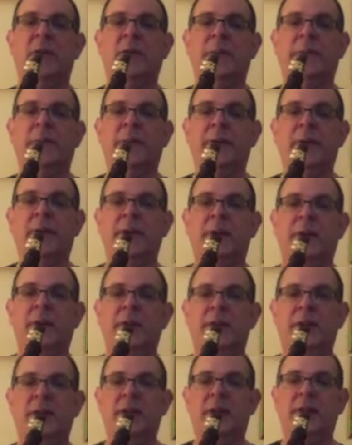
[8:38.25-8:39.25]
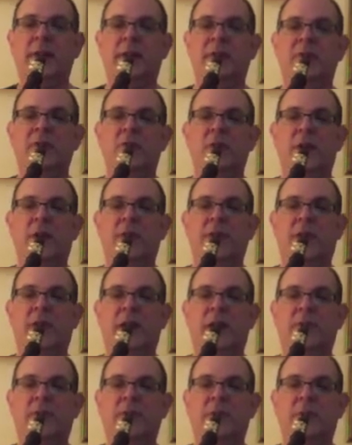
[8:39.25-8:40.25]
All right? The idea is you have to
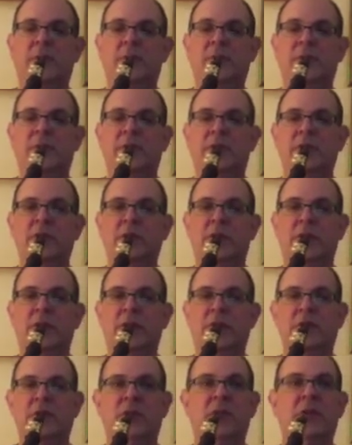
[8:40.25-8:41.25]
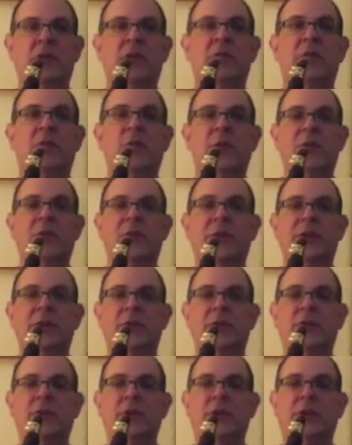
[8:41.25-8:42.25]
have the position there so that if all of a
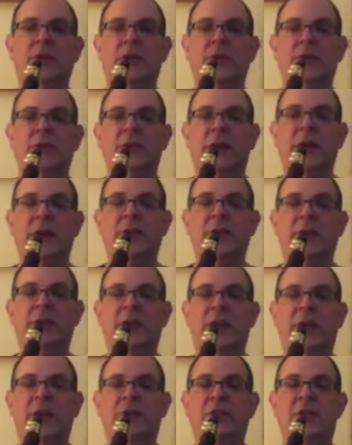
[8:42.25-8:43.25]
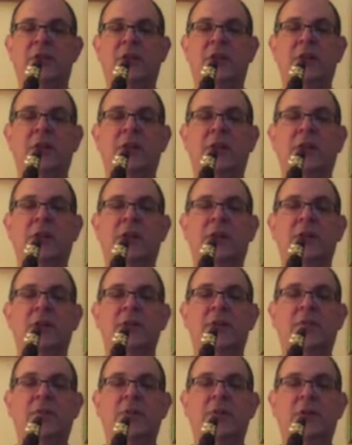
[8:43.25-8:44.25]
sudden you need to go down to that G,
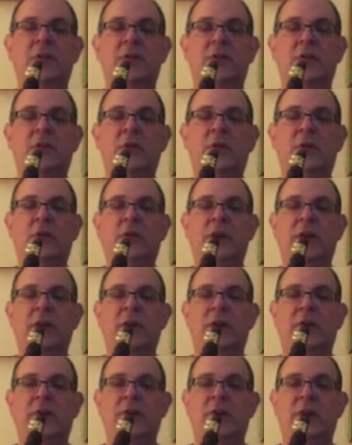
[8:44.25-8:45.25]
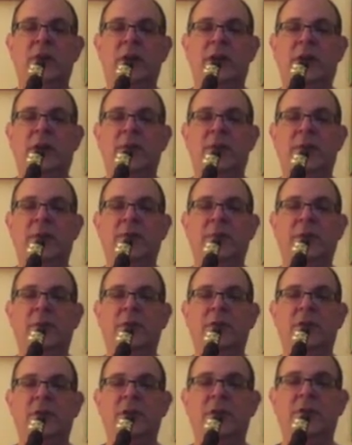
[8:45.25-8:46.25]
the fingers are already there. They're not coming from
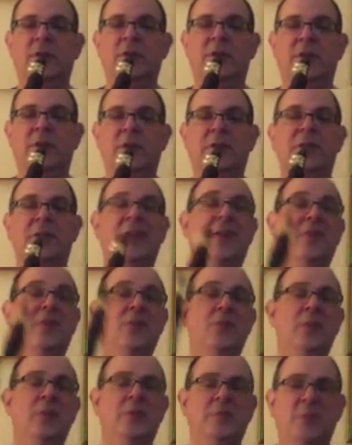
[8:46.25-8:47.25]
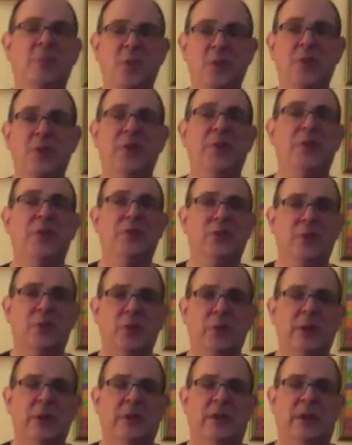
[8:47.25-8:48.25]
underneath, and that's when most of your
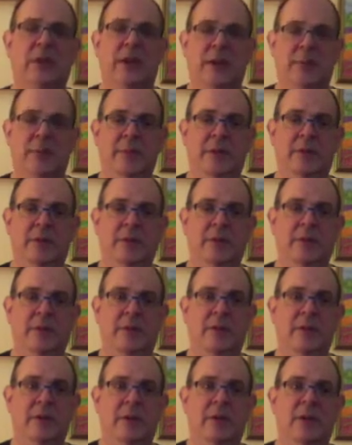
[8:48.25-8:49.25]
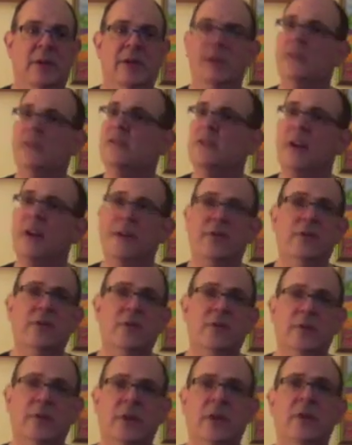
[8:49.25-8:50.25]
squeaks happen. It's not
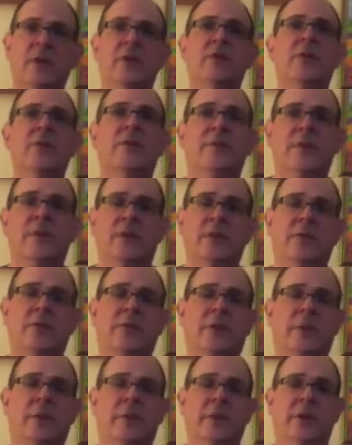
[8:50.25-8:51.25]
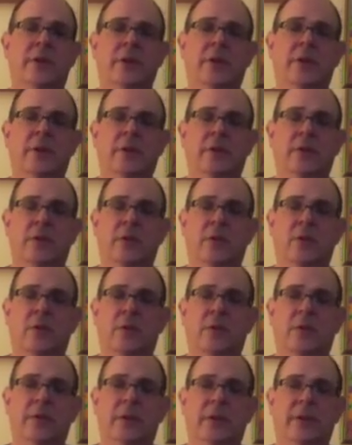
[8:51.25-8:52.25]
your reed, it's your fingers coming down in the
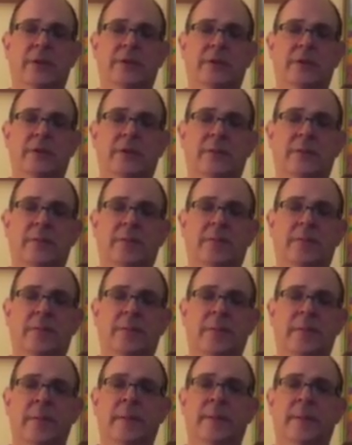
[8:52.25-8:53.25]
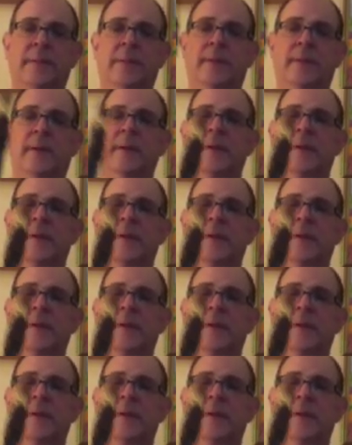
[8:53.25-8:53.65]
wrong places. Okay?